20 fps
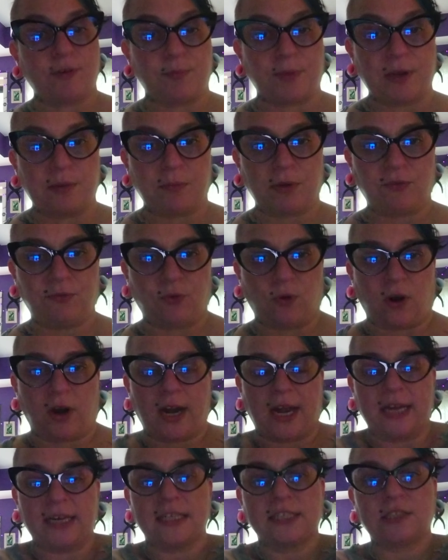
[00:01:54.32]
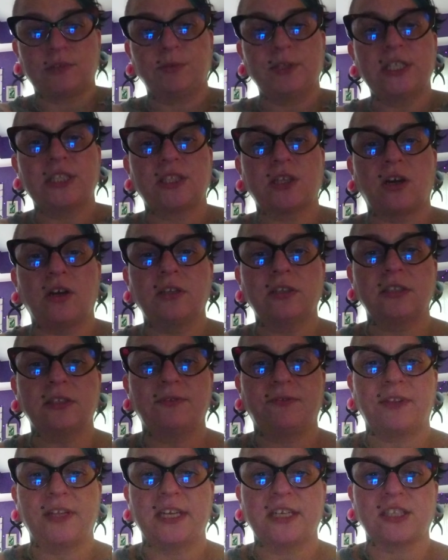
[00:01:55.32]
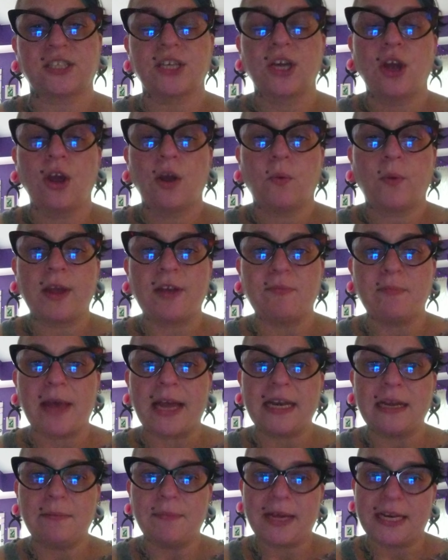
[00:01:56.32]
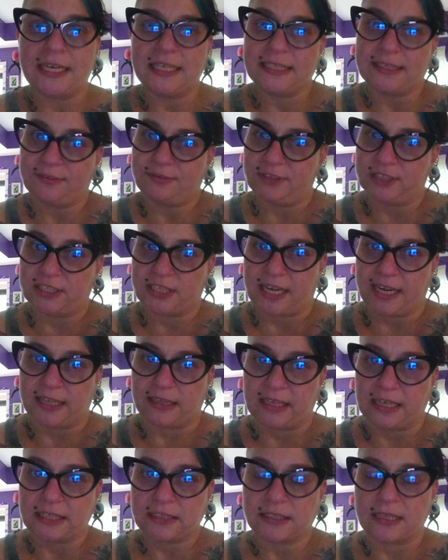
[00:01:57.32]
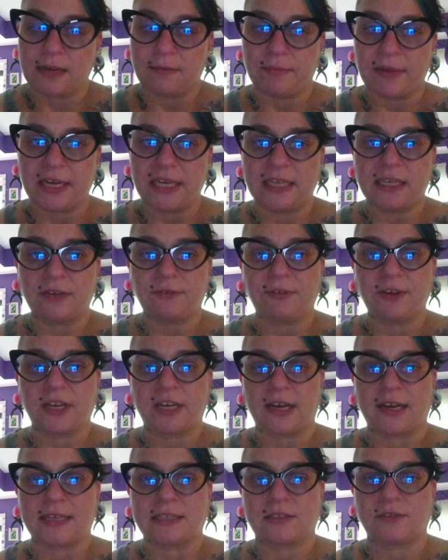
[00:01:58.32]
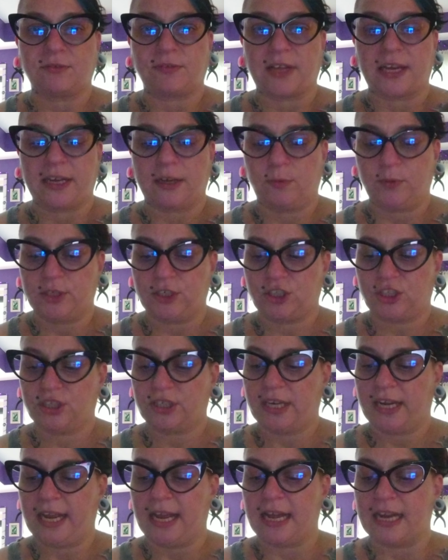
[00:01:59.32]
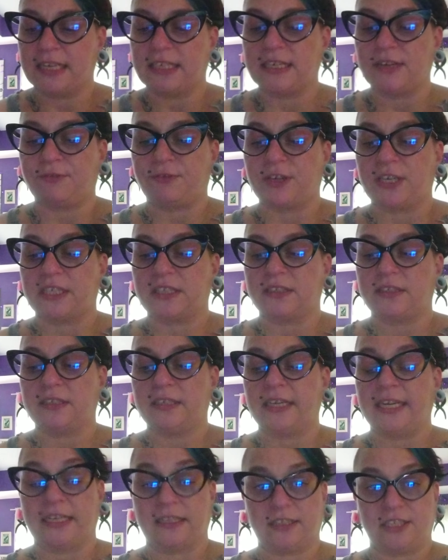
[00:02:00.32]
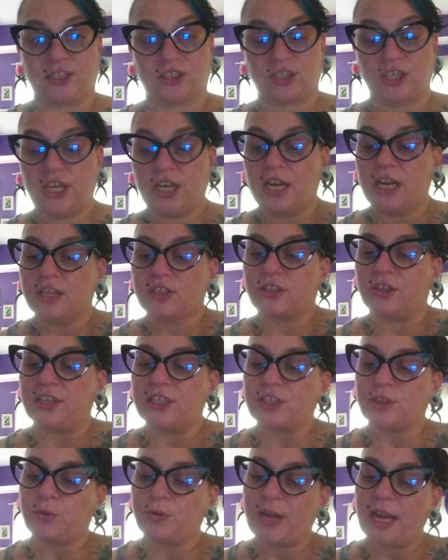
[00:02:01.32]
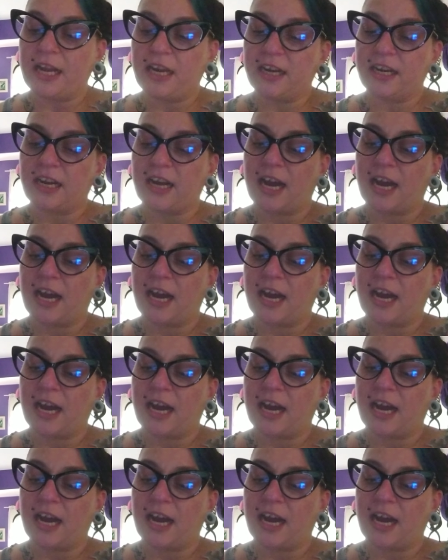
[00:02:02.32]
been before. And as a result of this, we have many, many different dialects and many different kinds of language and different English. So this created a